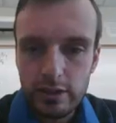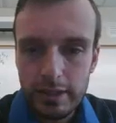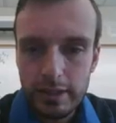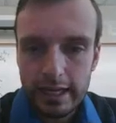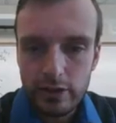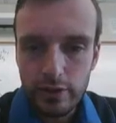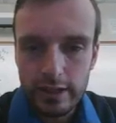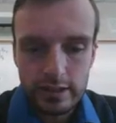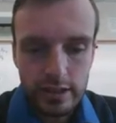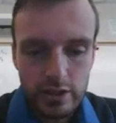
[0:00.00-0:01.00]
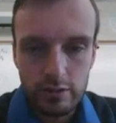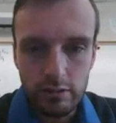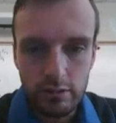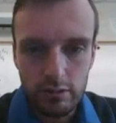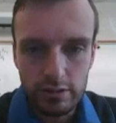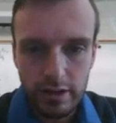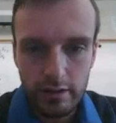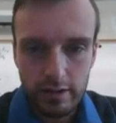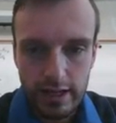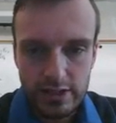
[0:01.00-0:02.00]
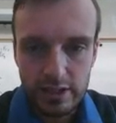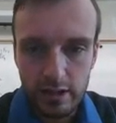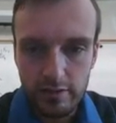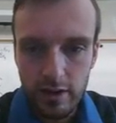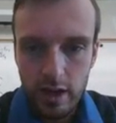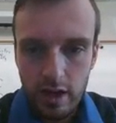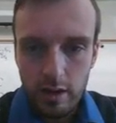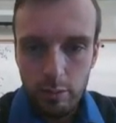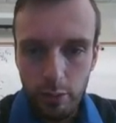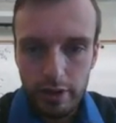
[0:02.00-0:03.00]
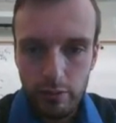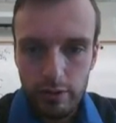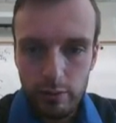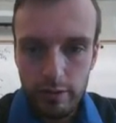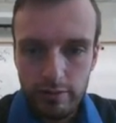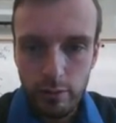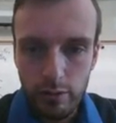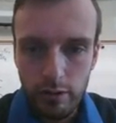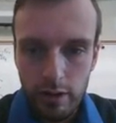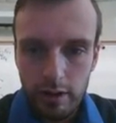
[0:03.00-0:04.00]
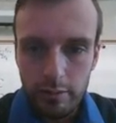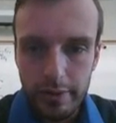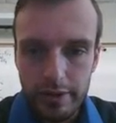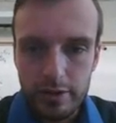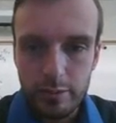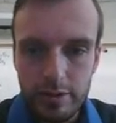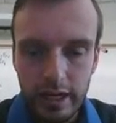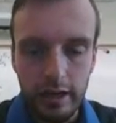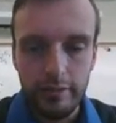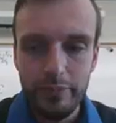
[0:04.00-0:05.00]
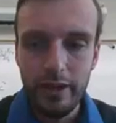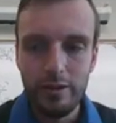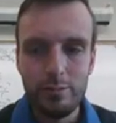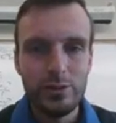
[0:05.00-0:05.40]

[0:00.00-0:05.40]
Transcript: going to be a translational or linear velocity of 0.314 meters per second. And you're like,